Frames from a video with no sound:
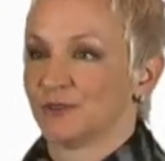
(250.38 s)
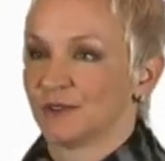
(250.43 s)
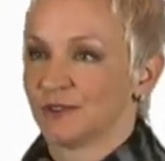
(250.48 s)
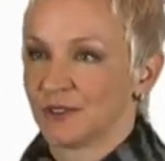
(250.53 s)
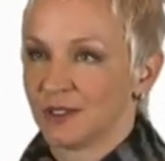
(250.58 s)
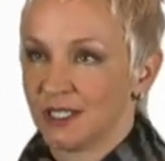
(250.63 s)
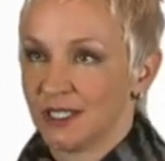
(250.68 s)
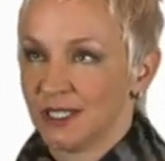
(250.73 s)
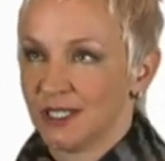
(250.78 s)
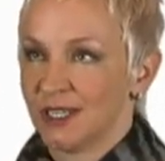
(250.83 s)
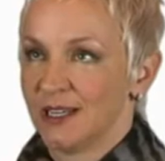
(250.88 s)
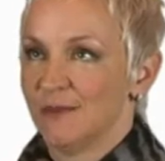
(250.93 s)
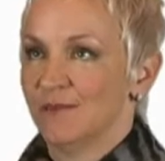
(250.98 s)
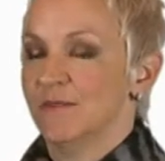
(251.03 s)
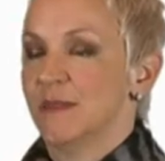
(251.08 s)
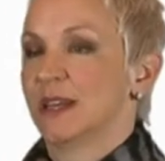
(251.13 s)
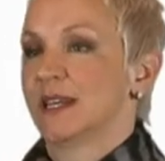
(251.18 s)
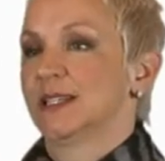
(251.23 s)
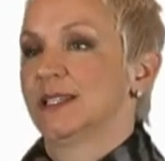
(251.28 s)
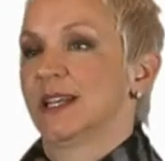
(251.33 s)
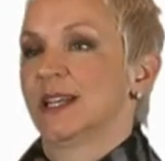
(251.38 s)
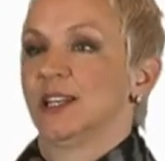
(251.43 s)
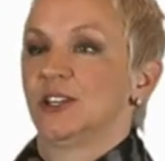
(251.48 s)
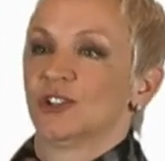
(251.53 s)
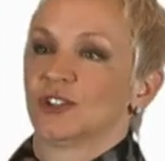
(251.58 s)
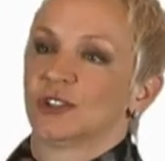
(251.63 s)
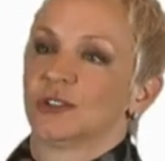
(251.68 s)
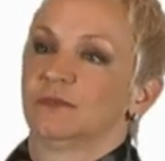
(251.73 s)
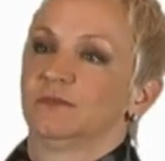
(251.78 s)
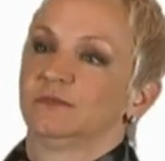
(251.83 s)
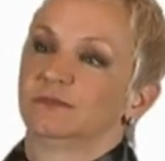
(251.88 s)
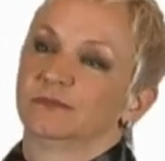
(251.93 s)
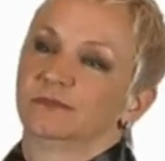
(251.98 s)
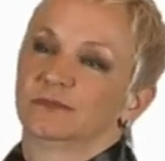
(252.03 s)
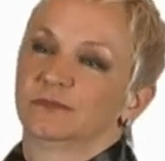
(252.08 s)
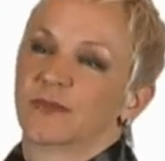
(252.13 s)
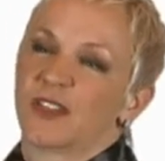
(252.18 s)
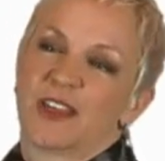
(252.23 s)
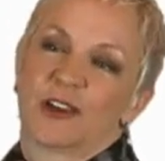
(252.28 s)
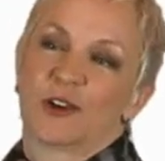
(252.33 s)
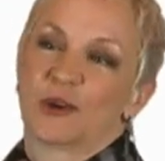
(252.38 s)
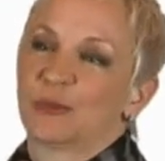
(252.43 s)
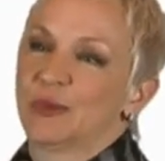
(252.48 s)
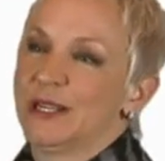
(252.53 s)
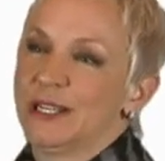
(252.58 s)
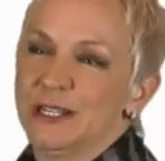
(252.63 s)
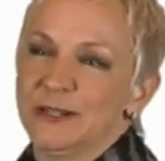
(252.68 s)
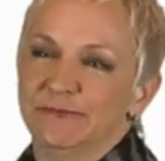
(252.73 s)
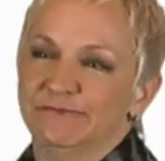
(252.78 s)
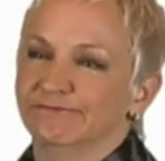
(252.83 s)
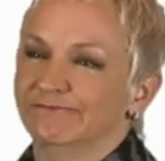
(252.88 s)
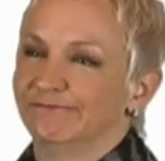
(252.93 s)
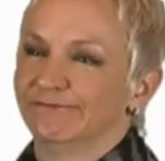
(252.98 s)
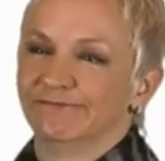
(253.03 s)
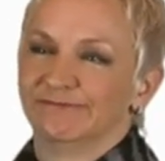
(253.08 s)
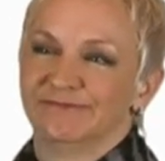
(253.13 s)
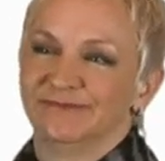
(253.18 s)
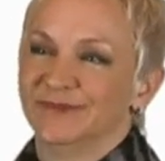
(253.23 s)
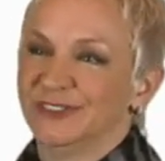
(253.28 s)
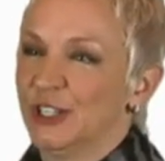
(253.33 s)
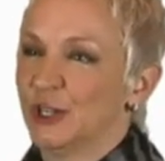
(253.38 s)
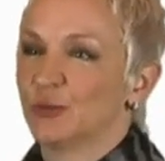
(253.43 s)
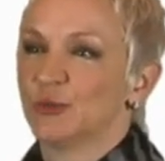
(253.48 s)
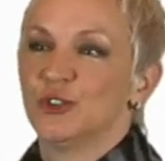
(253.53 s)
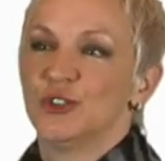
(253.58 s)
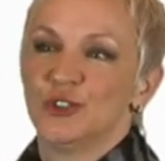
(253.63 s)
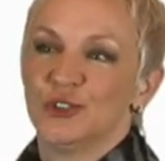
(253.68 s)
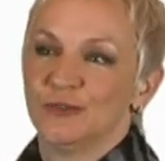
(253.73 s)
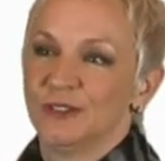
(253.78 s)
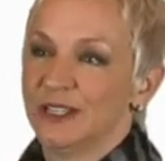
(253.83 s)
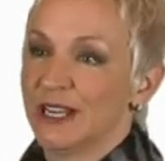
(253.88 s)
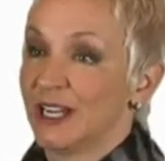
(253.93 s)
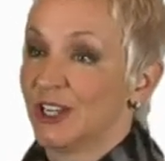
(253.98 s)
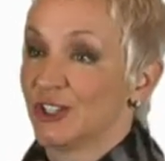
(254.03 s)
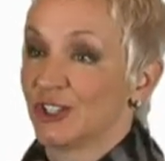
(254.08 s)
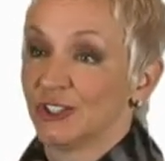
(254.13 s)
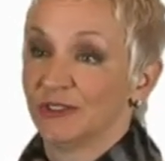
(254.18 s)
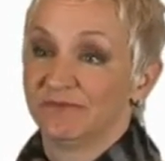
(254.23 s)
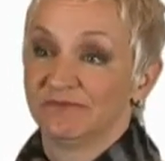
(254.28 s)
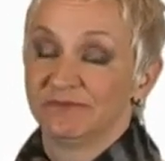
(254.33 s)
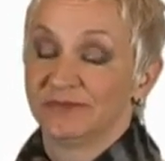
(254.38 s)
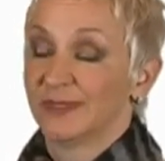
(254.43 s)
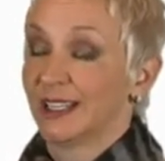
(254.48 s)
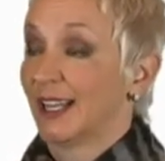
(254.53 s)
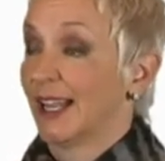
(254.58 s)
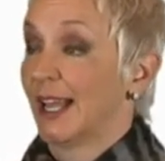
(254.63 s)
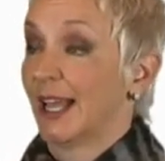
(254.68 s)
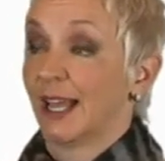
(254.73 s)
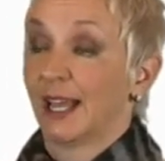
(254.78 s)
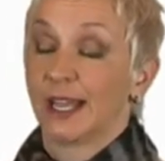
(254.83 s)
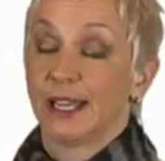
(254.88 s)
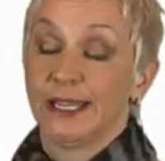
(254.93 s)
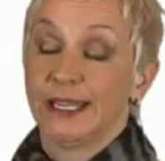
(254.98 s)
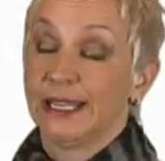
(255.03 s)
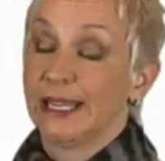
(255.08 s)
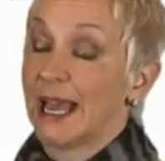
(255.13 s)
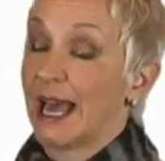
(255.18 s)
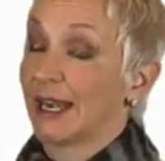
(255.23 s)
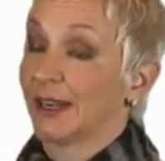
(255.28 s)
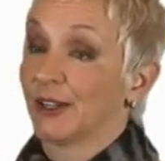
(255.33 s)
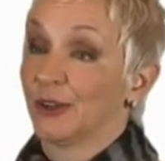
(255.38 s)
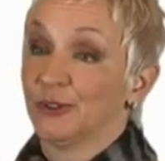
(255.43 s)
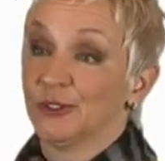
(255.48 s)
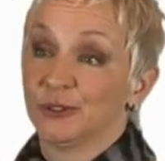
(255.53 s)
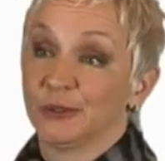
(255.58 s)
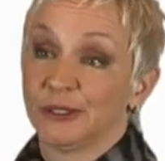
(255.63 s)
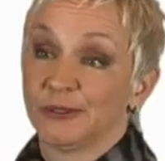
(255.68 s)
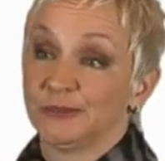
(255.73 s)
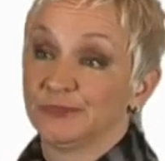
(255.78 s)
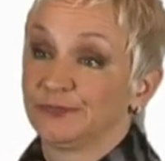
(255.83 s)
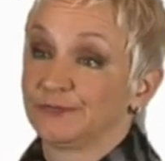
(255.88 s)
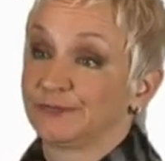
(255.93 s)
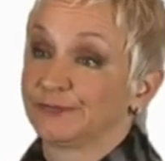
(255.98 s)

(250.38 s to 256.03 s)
of meditation, therapy, rejuvenation, you gotta go do it.